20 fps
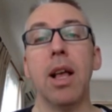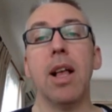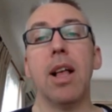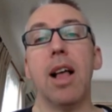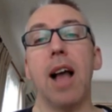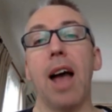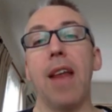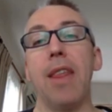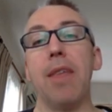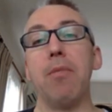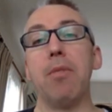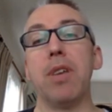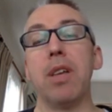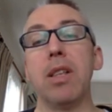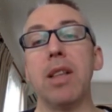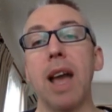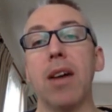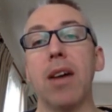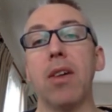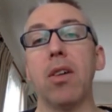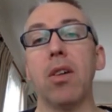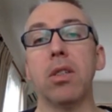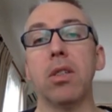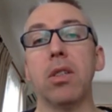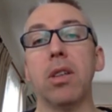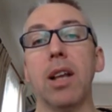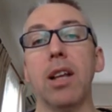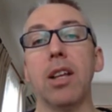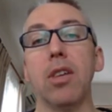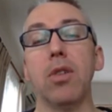and then within that
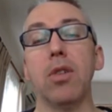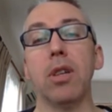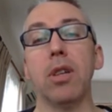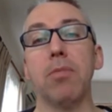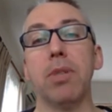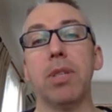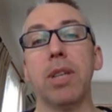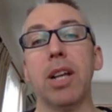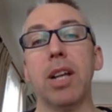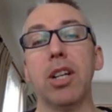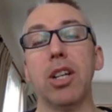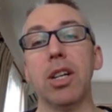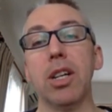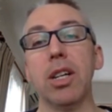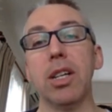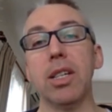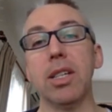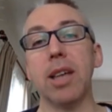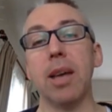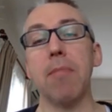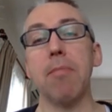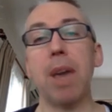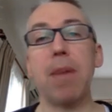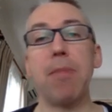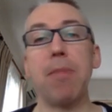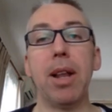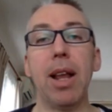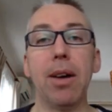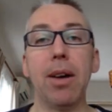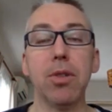content you can potentially send
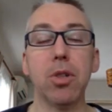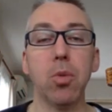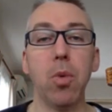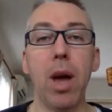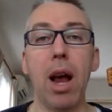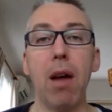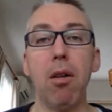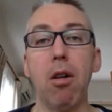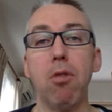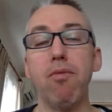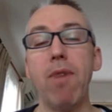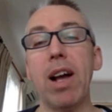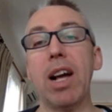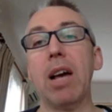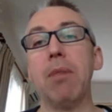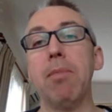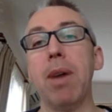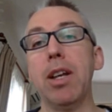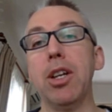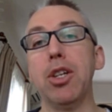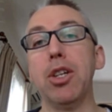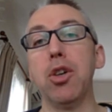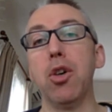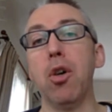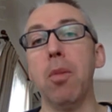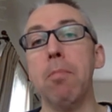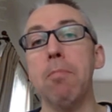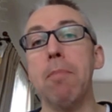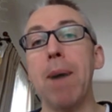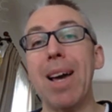people elsewhere or recommend
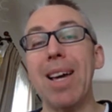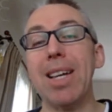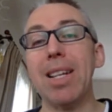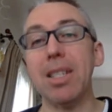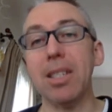your main